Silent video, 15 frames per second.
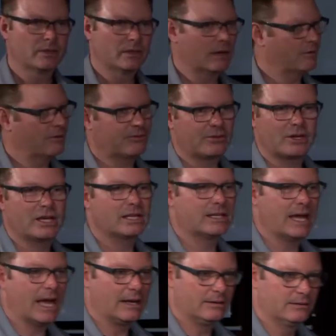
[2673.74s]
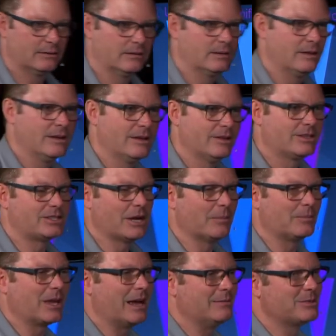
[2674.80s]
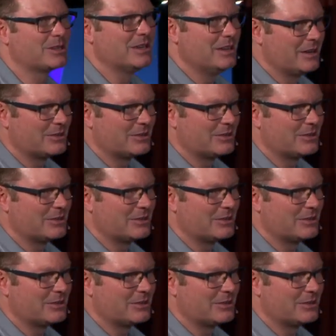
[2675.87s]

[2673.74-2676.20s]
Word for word: Never forget that sometimes